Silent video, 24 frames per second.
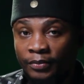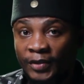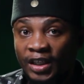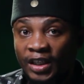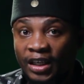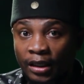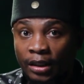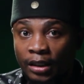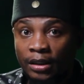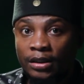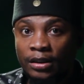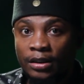
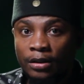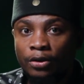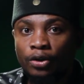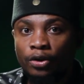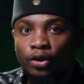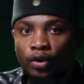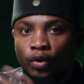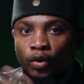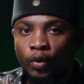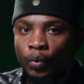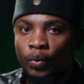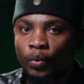Kids to
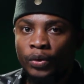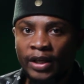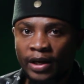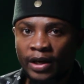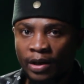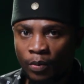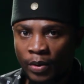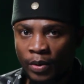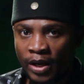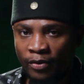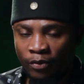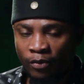do
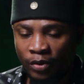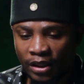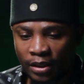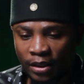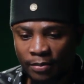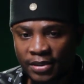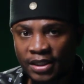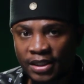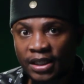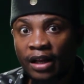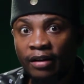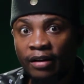their way with
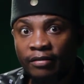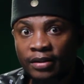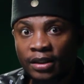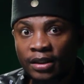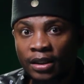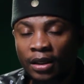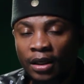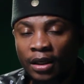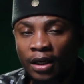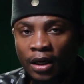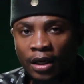themselves.